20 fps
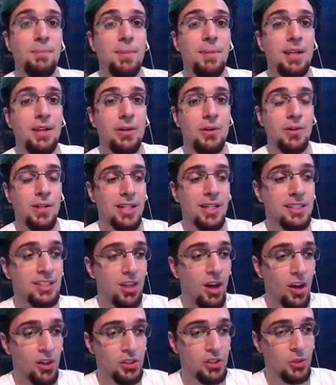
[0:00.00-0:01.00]
meta is
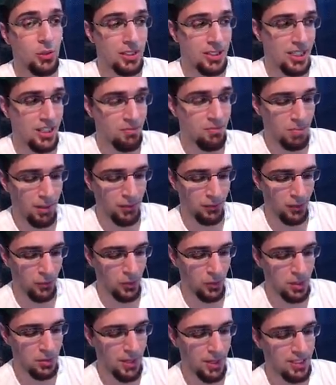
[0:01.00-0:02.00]
also a debuffer,
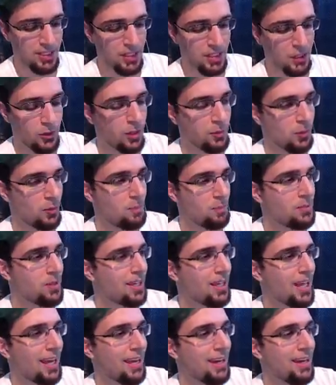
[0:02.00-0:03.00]
which makes it incredible.
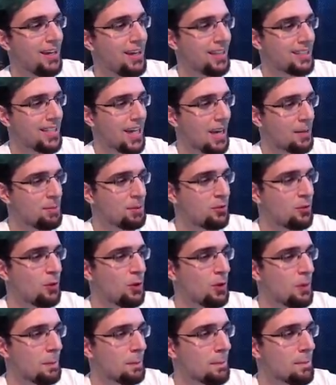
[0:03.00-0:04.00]
Okay, attack boost
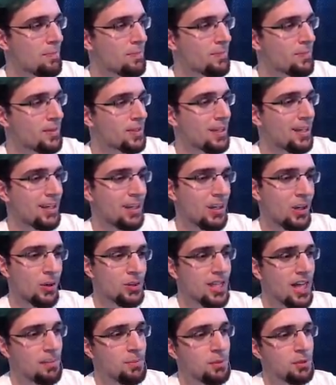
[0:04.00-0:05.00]
4. No
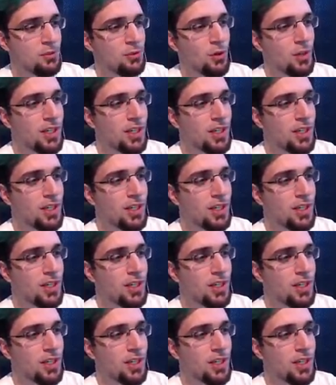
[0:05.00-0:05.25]
attack boost 4